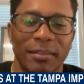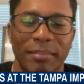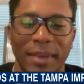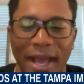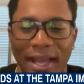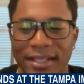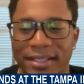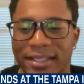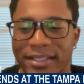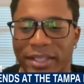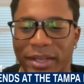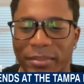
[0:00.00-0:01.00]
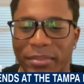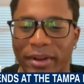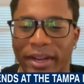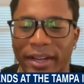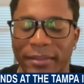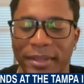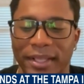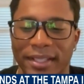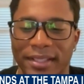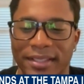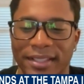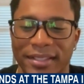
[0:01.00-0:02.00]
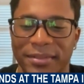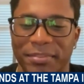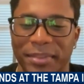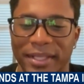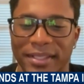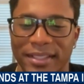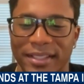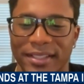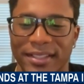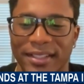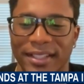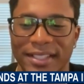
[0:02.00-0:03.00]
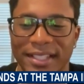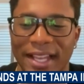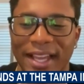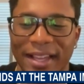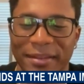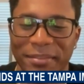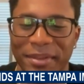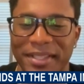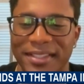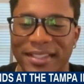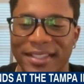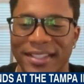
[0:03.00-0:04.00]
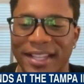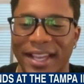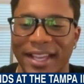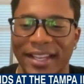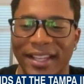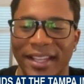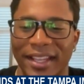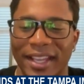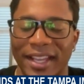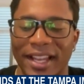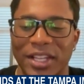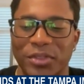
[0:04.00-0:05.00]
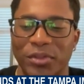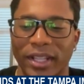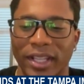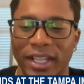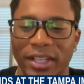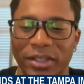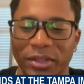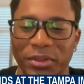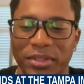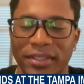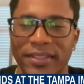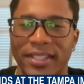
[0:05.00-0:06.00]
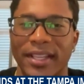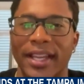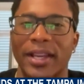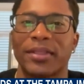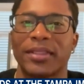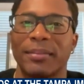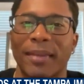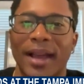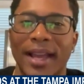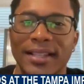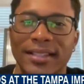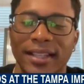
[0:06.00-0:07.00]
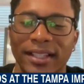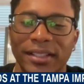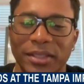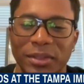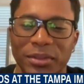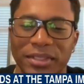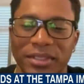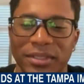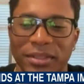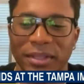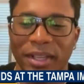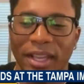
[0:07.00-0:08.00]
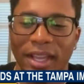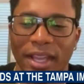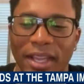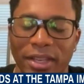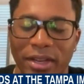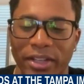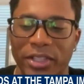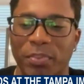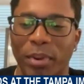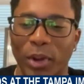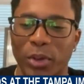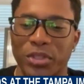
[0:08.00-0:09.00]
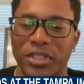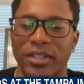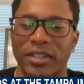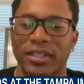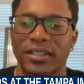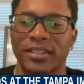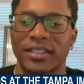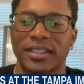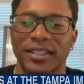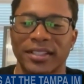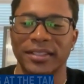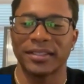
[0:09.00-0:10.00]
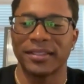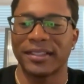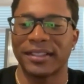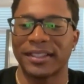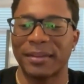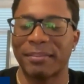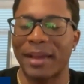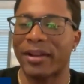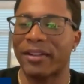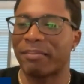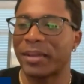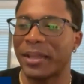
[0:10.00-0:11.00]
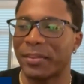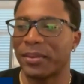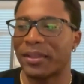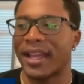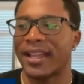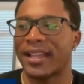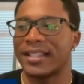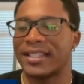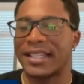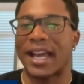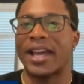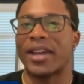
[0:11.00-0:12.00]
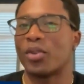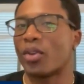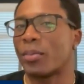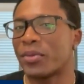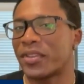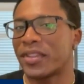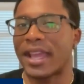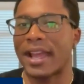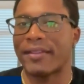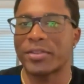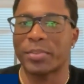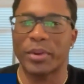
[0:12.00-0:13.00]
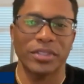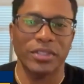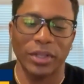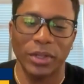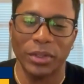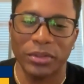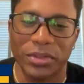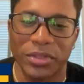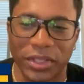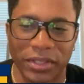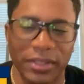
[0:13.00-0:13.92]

balances in your brain because this business is not a business that that's really conducive to a healthy mindset due to your exposure to the amount of people that it's not normal for the average person to go through. So you